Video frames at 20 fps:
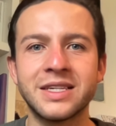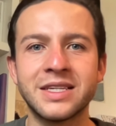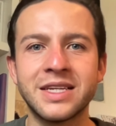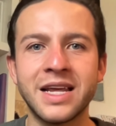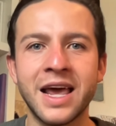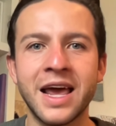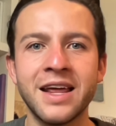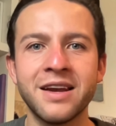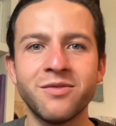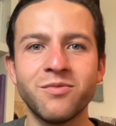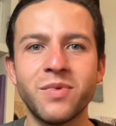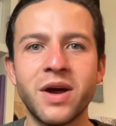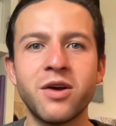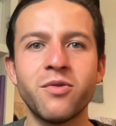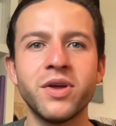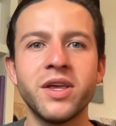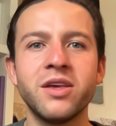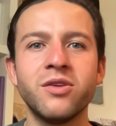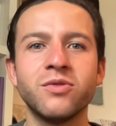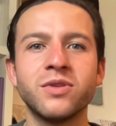10
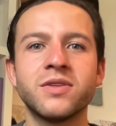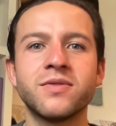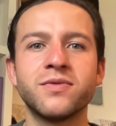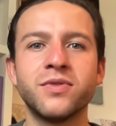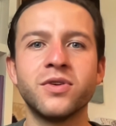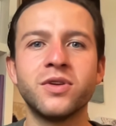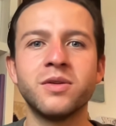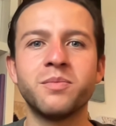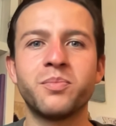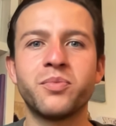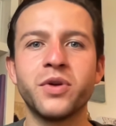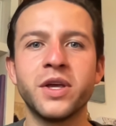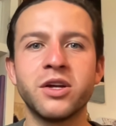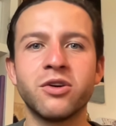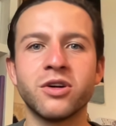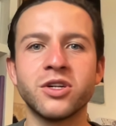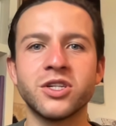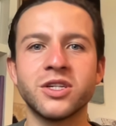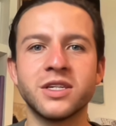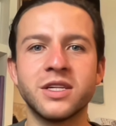very useful
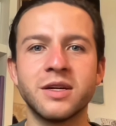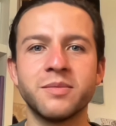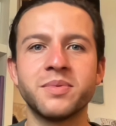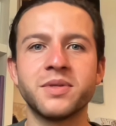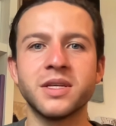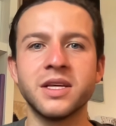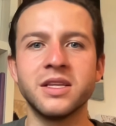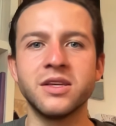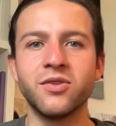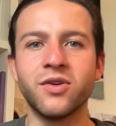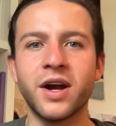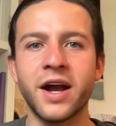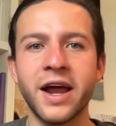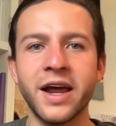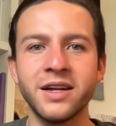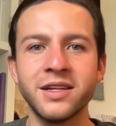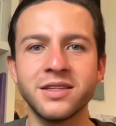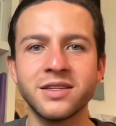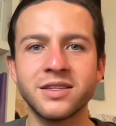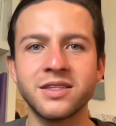precaution tips in your
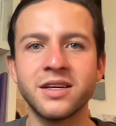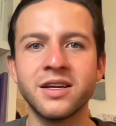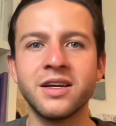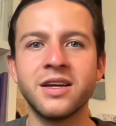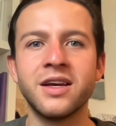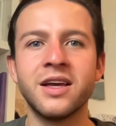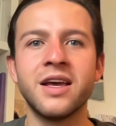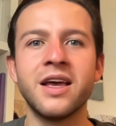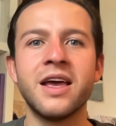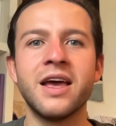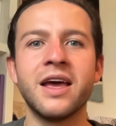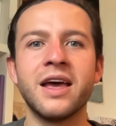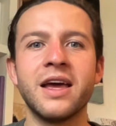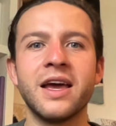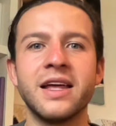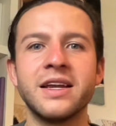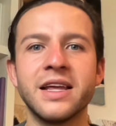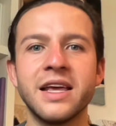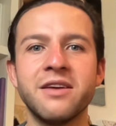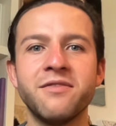hands.
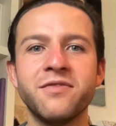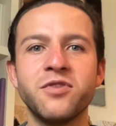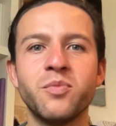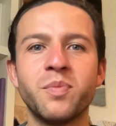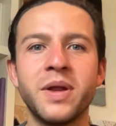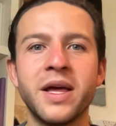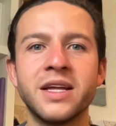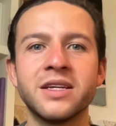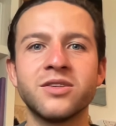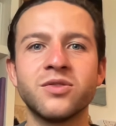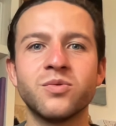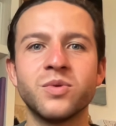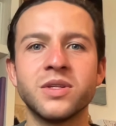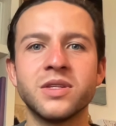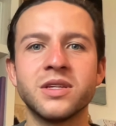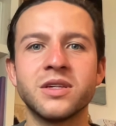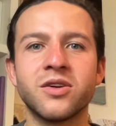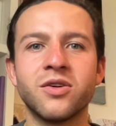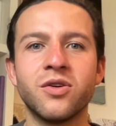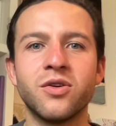And if you plan to
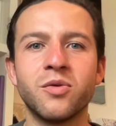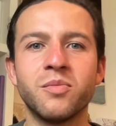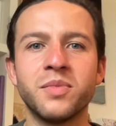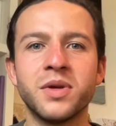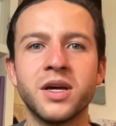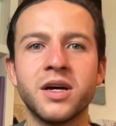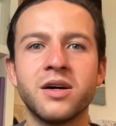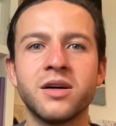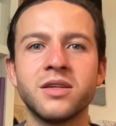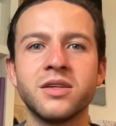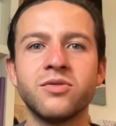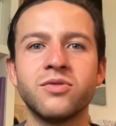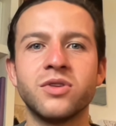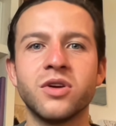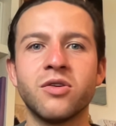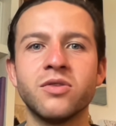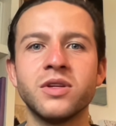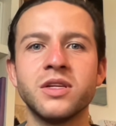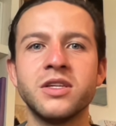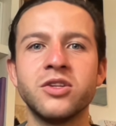visit Colombia, you
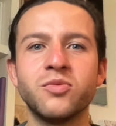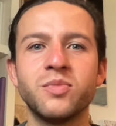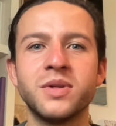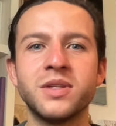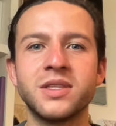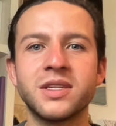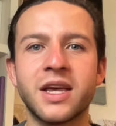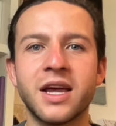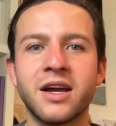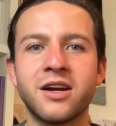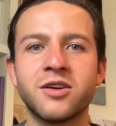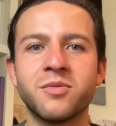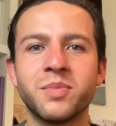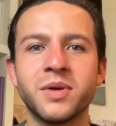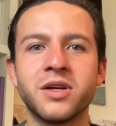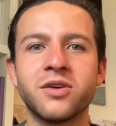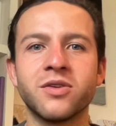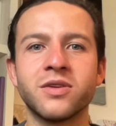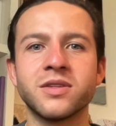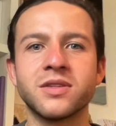don't need to be scared,
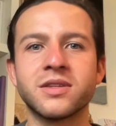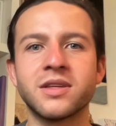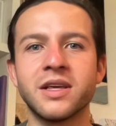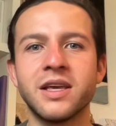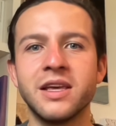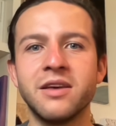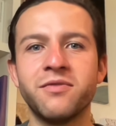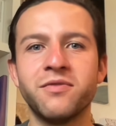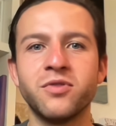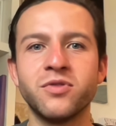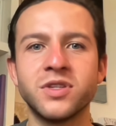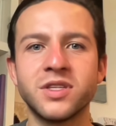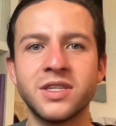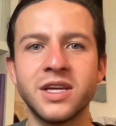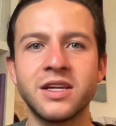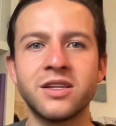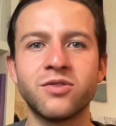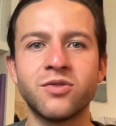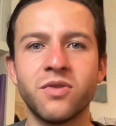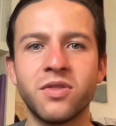because if you
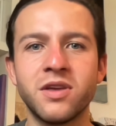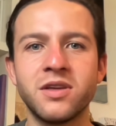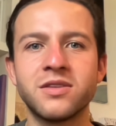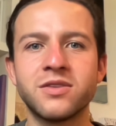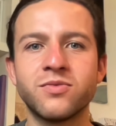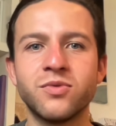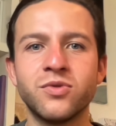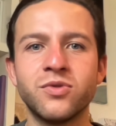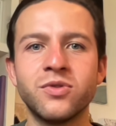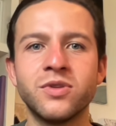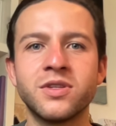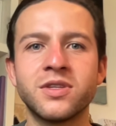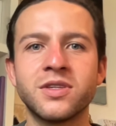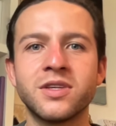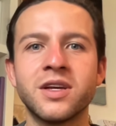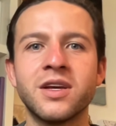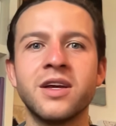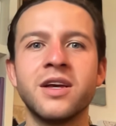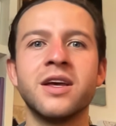stick to these rules,